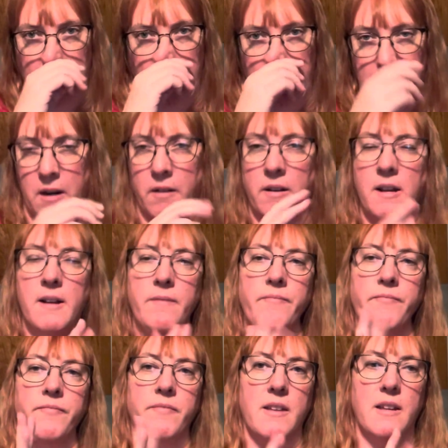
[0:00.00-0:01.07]
you know,
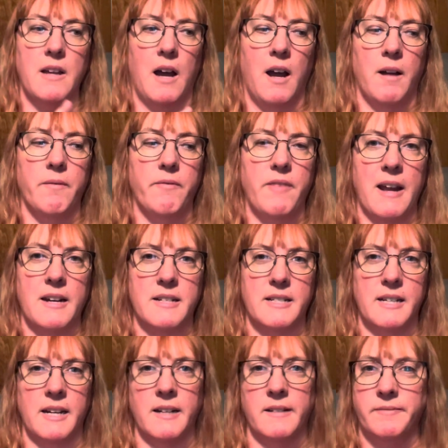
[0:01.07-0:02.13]
um,
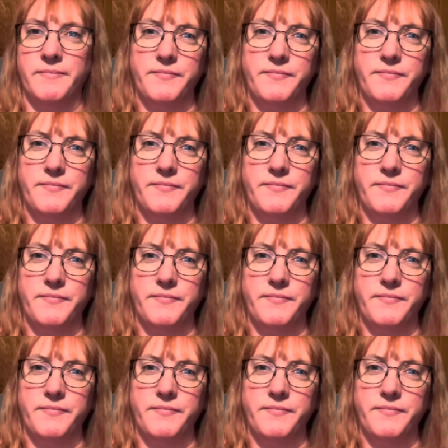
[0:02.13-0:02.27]
fantasy